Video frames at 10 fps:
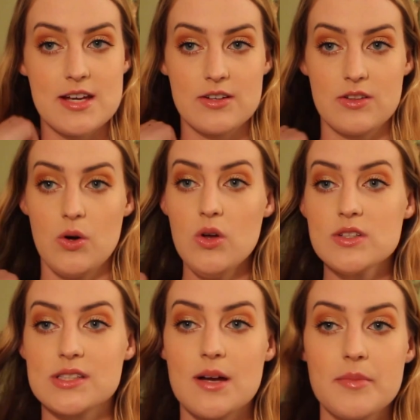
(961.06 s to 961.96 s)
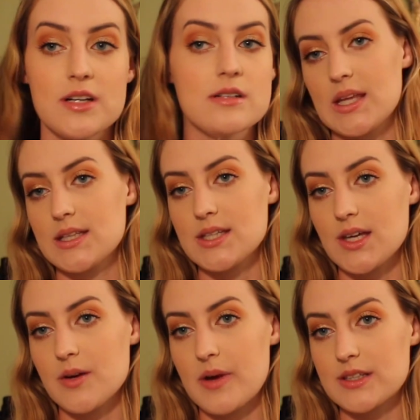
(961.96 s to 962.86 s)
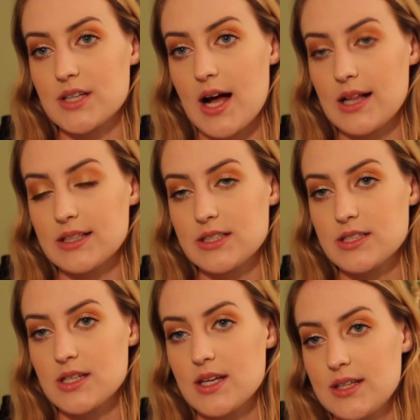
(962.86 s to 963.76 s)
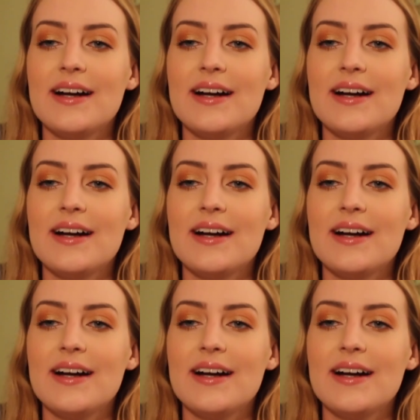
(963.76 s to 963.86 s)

here the whole summer until I go back to college.